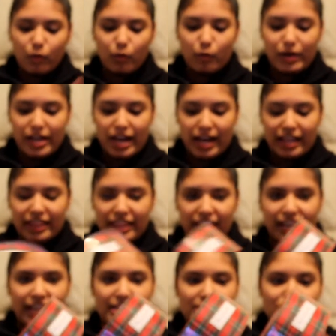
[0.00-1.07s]
then we got
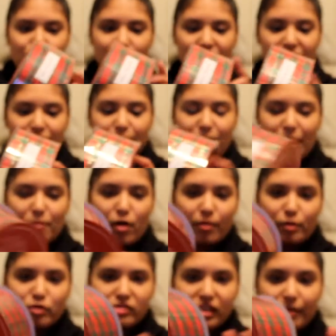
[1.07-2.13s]
this. We're gonna, my
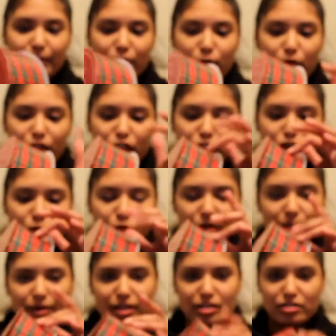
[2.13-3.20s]
mom knows how to make really good
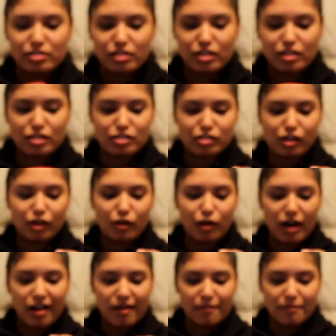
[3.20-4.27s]
ribbons. So
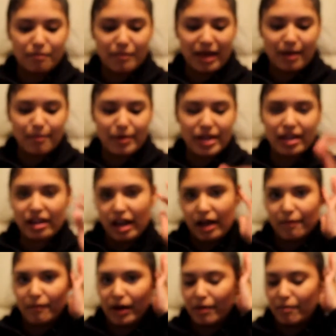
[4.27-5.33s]
um, maybe
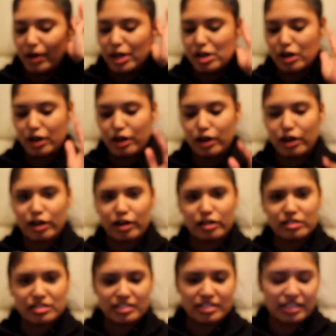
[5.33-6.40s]
I might make
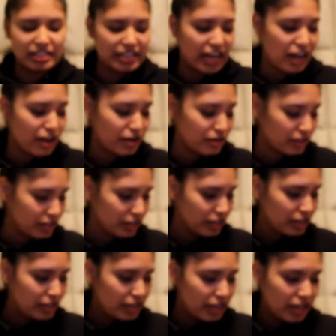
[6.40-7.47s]
her sit down
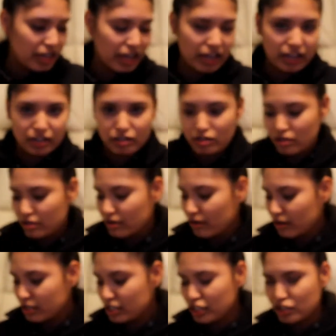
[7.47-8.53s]

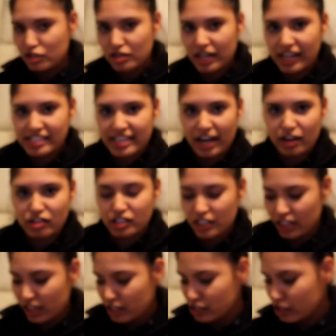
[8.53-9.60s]
teach you guys how
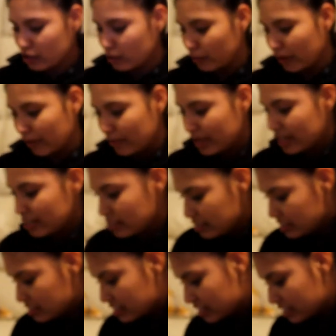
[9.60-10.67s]
she does her ribbons.